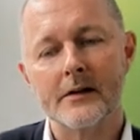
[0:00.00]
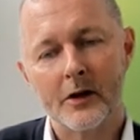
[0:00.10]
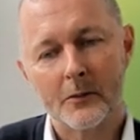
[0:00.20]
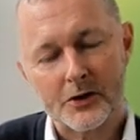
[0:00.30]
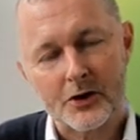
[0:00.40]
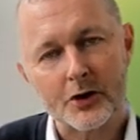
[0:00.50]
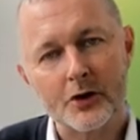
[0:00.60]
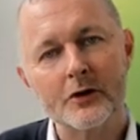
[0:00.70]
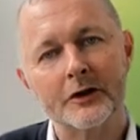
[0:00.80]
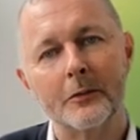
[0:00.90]
Number
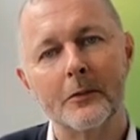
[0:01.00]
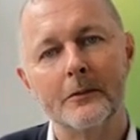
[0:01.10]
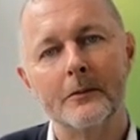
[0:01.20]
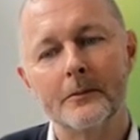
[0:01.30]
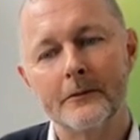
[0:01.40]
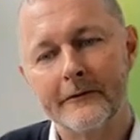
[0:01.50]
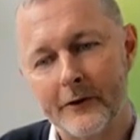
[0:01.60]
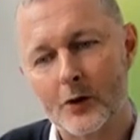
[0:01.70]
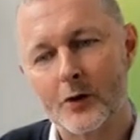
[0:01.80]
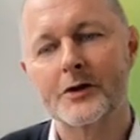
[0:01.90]
two is
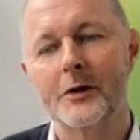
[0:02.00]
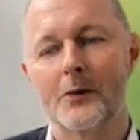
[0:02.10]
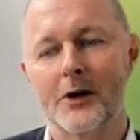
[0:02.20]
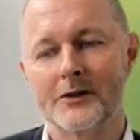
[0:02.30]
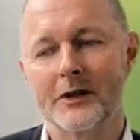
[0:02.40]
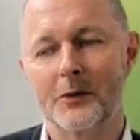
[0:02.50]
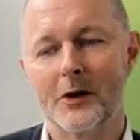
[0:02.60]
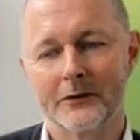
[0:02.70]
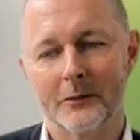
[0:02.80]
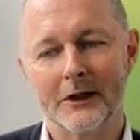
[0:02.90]
focus on project
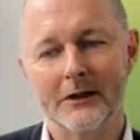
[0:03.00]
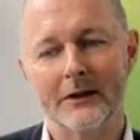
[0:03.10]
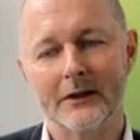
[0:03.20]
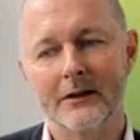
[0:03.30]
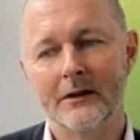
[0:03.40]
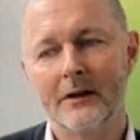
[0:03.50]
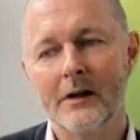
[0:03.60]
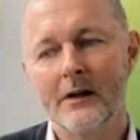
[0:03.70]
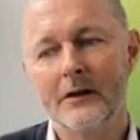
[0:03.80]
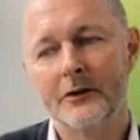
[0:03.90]
profitability.
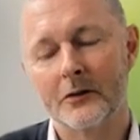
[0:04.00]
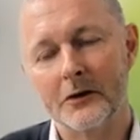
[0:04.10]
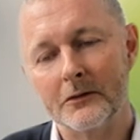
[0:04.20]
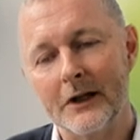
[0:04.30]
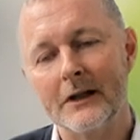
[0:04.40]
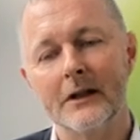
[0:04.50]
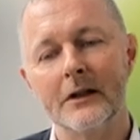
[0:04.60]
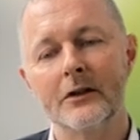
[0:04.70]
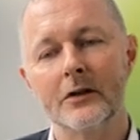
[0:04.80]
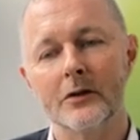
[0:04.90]
So we really
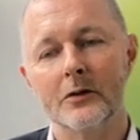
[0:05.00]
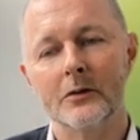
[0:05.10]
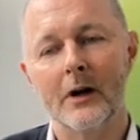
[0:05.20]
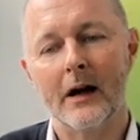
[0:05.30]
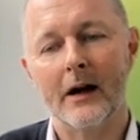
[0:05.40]
need to